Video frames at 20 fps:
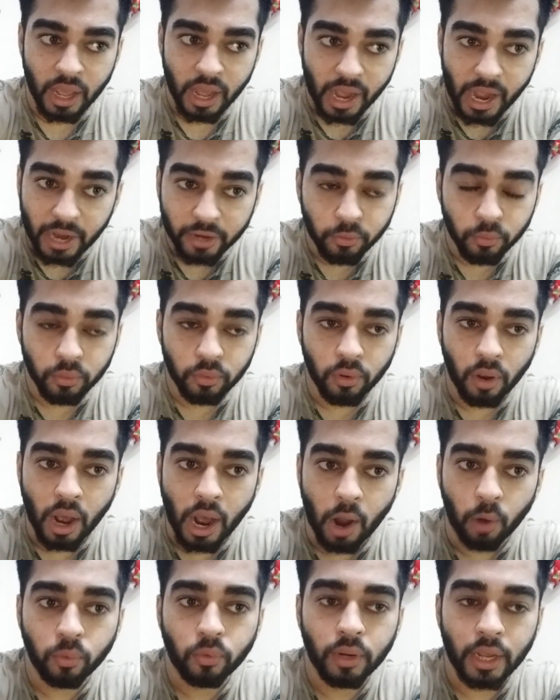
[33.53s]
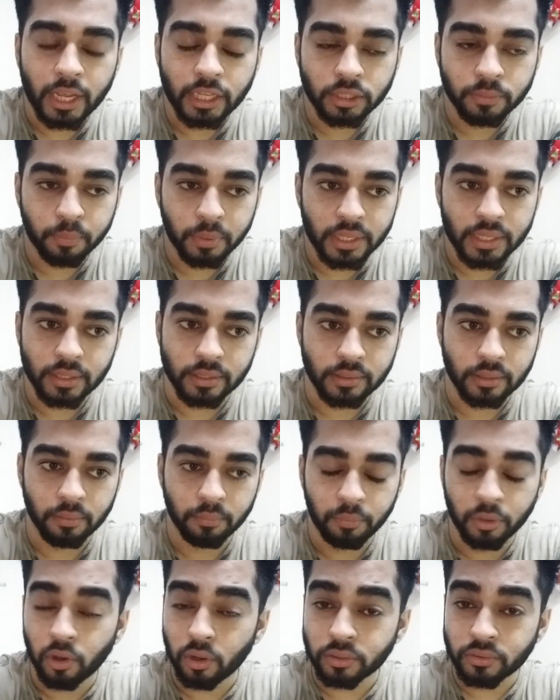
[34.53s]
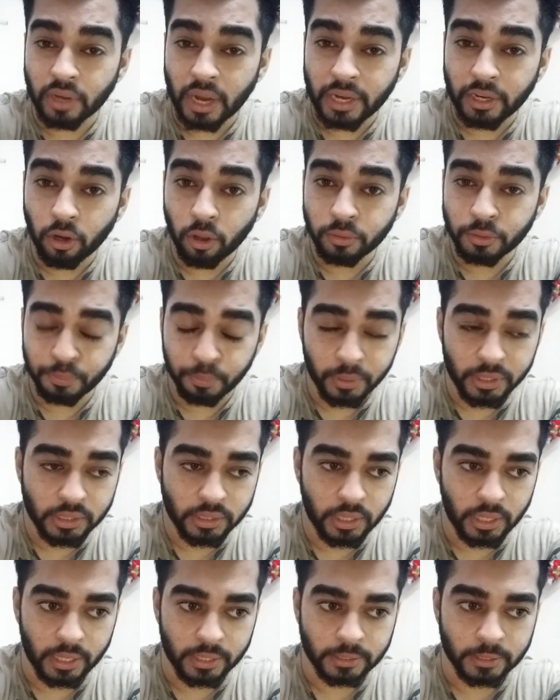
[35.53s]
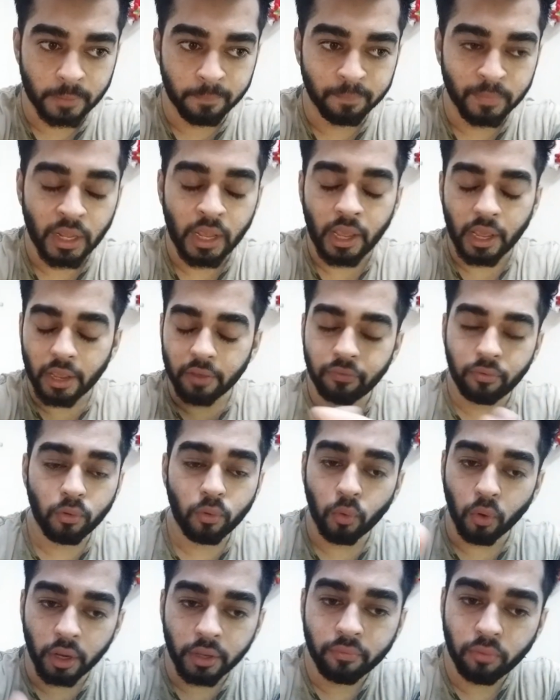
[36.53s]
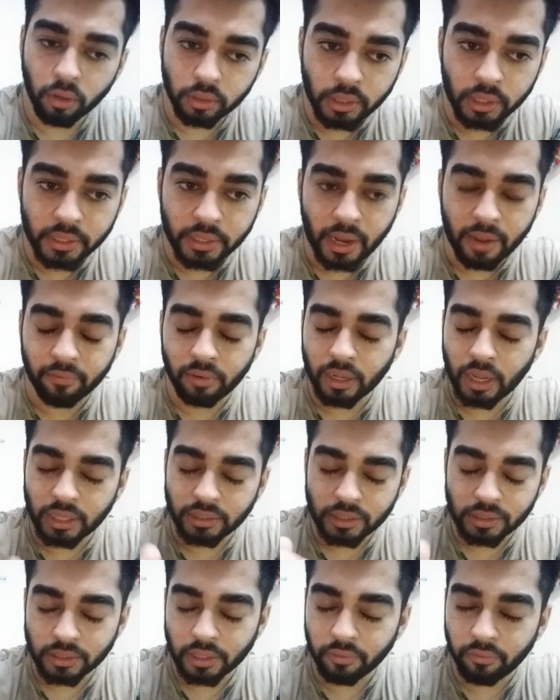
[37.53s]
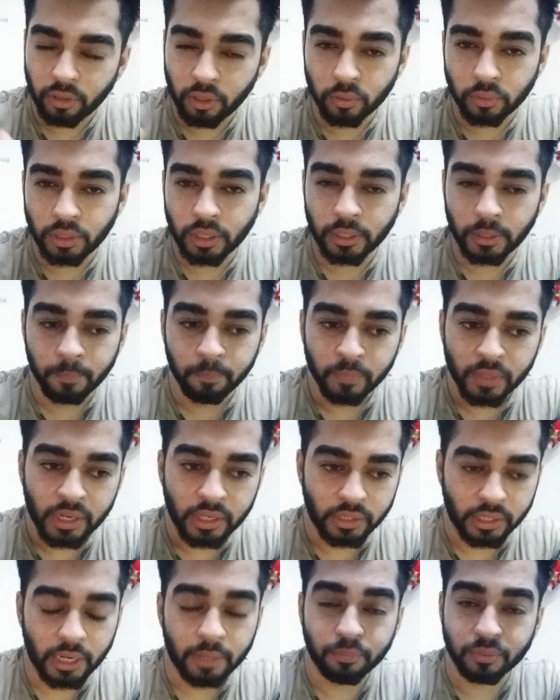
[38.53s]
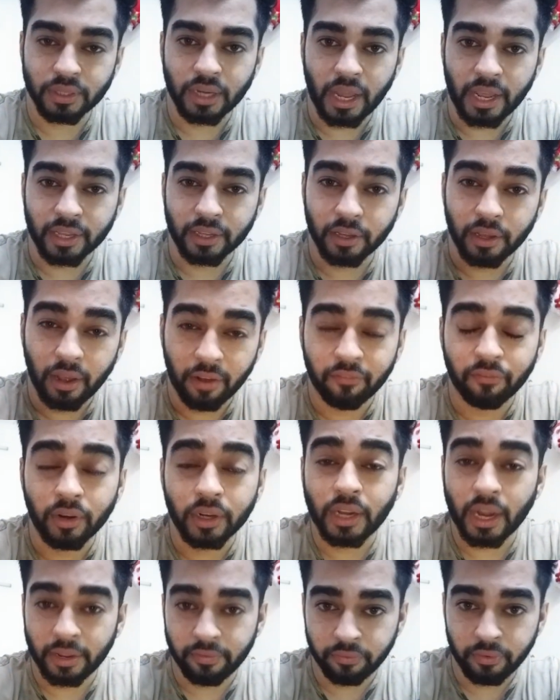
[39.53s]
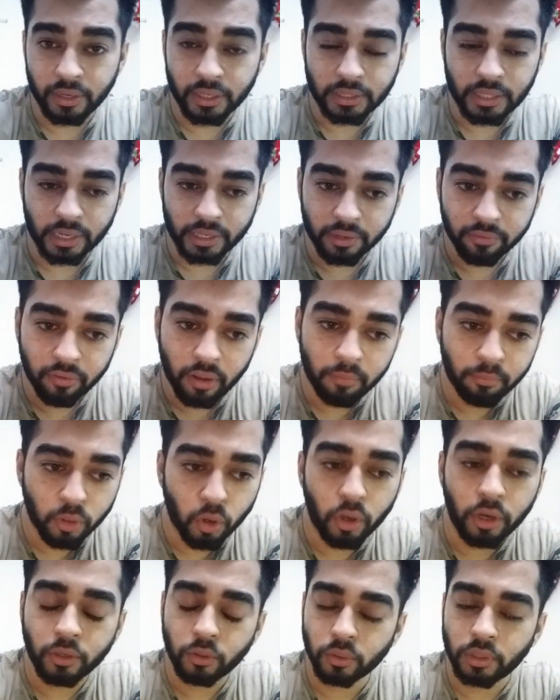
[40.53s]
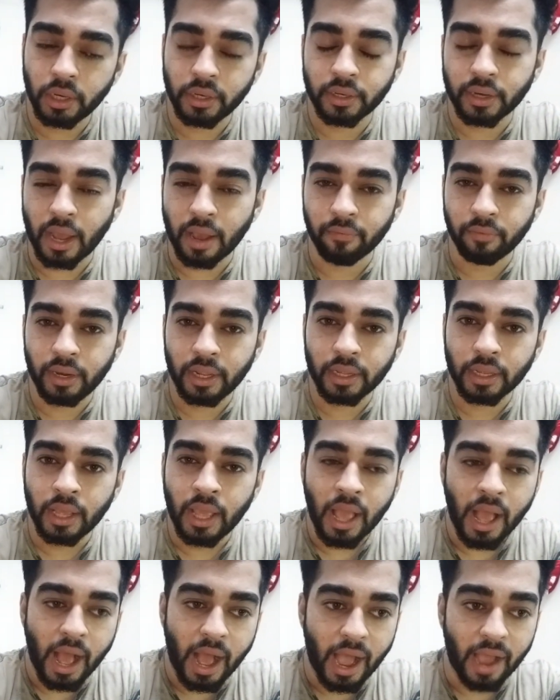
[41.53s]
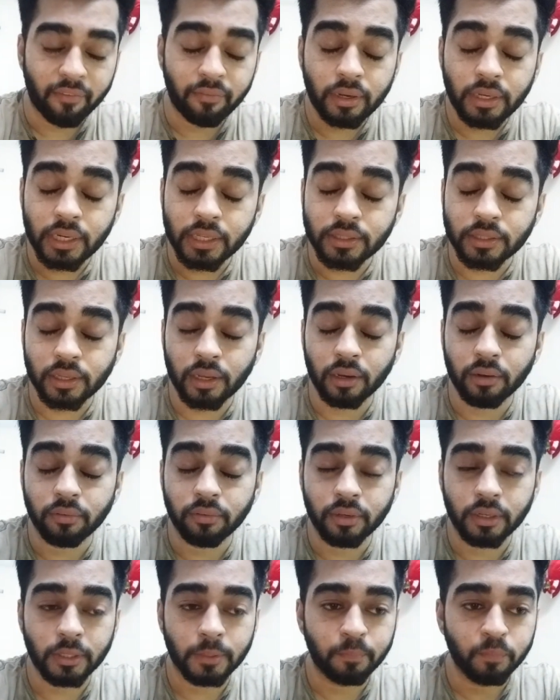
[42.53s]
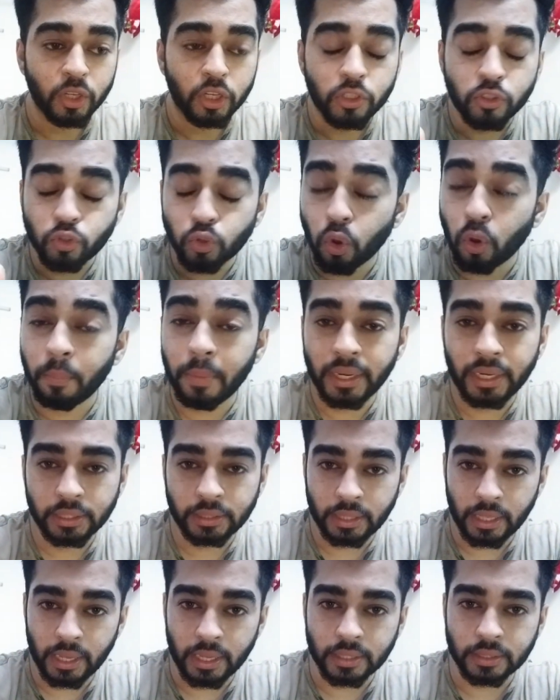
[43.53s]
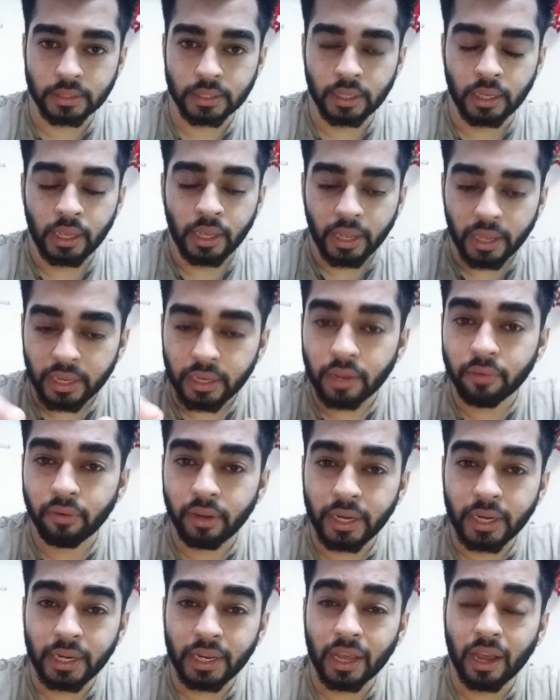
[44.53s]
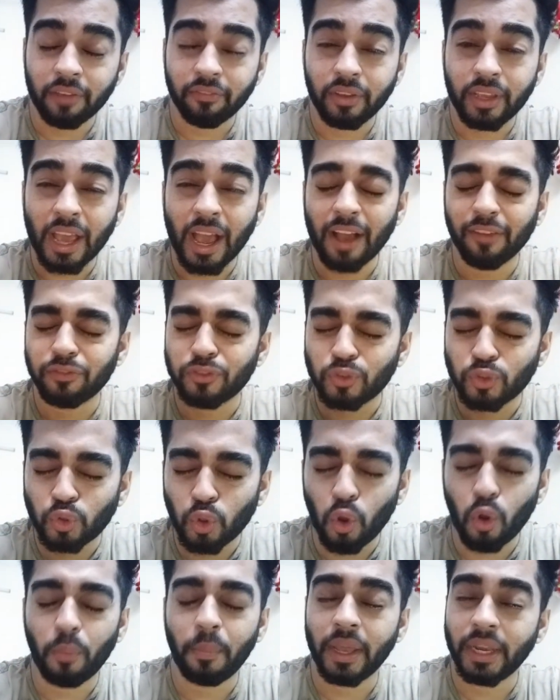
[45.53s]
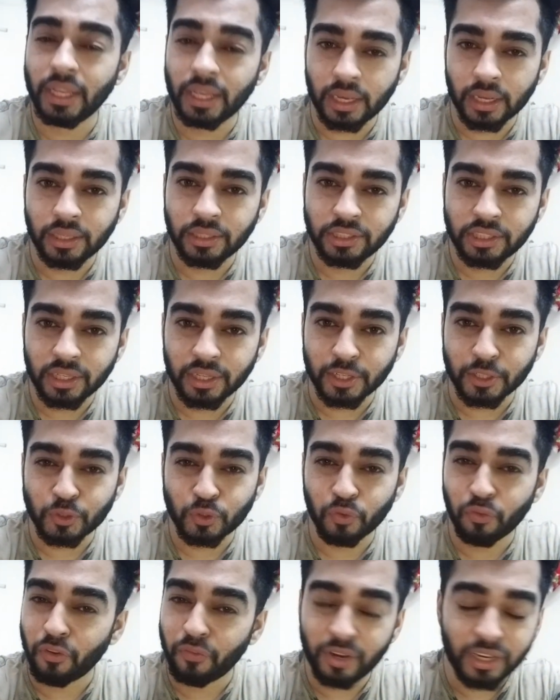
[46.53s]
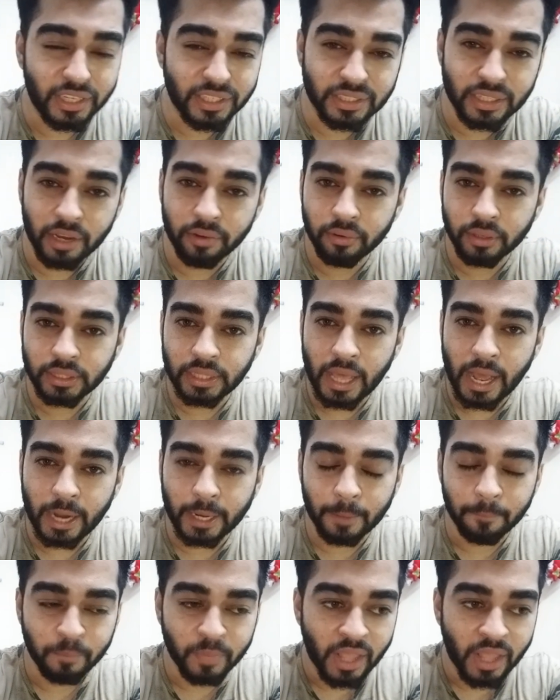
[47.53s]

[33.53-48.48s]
I don't know how to express because right now I'm speechless. If you're going for the traveling, I'm just giving you the tips, like, but I feel that if I'm going for the traveling, I will discover so many things. In our India, we have so many cultures, so we will discover that.